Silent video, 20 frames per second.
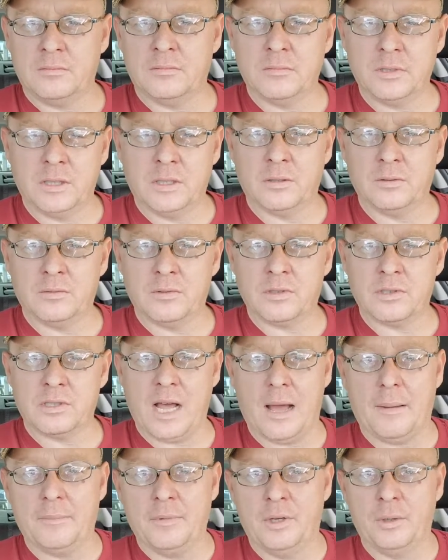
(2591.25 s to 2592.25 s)
you know,
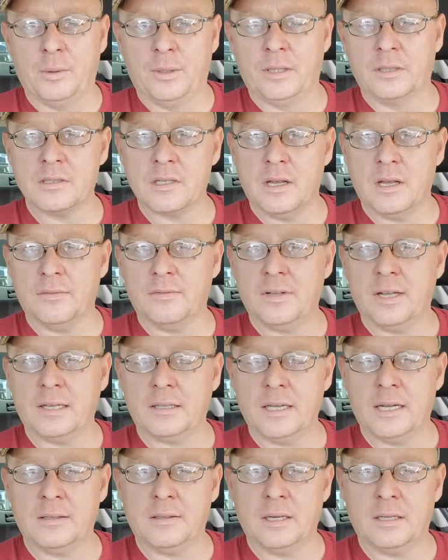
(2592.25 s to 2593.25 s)
stop doing stuff like
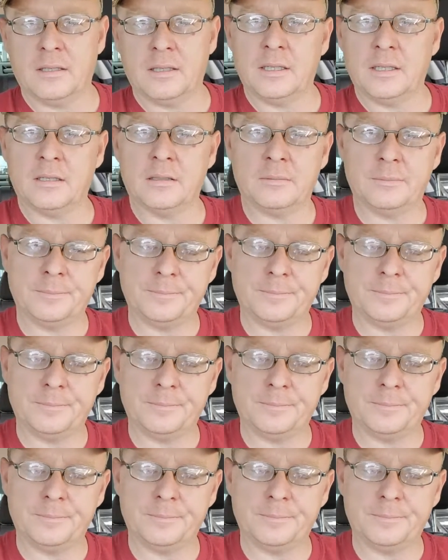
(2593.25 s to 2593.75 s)
that right there.